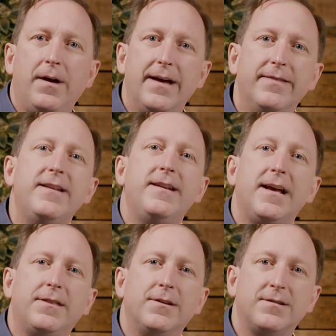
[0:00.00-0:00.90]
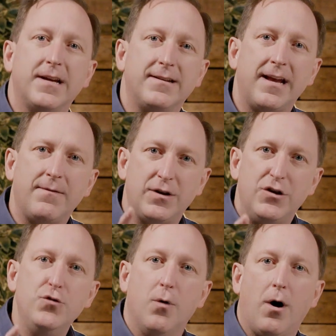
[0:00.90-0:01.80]
And then Nathan said,
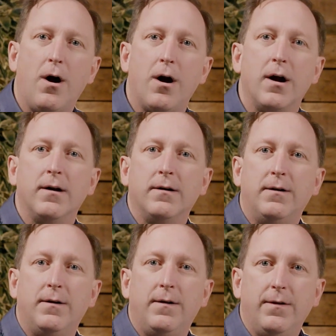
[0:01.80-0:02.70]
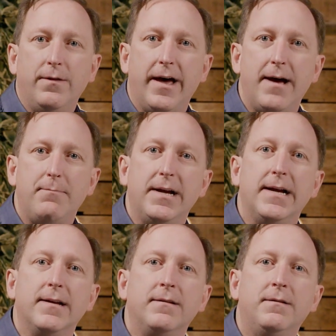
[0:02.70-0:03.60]
David, you are that
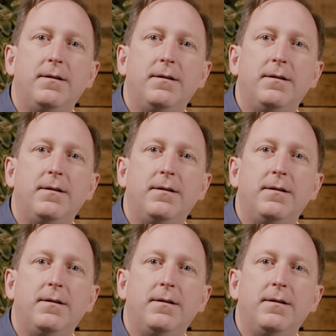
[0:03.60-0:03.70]
man.